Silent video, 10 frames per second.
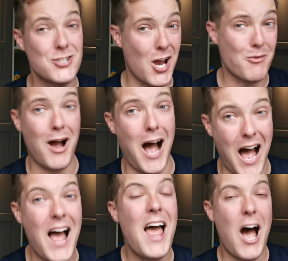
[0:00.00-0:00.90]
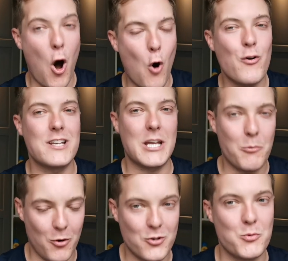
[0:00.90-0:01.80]
So
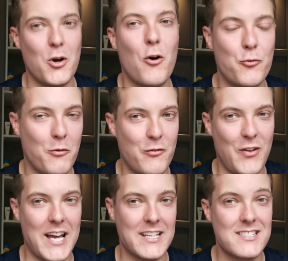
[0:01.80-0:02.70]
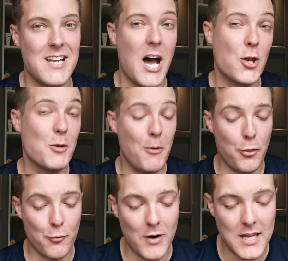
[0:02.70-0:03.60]
already we're onto a, off to a flying start. And number
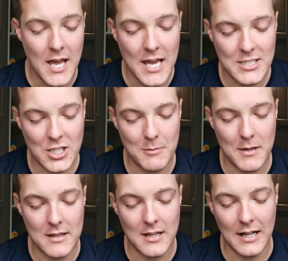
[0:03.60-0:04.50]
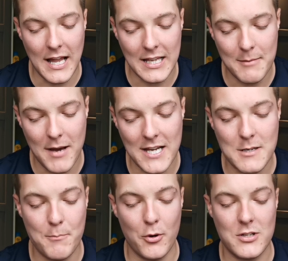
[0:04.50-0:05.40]
three is going to be the
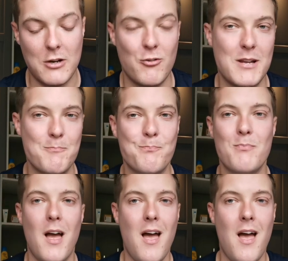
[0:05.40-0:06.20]
Glycomide Body Cream.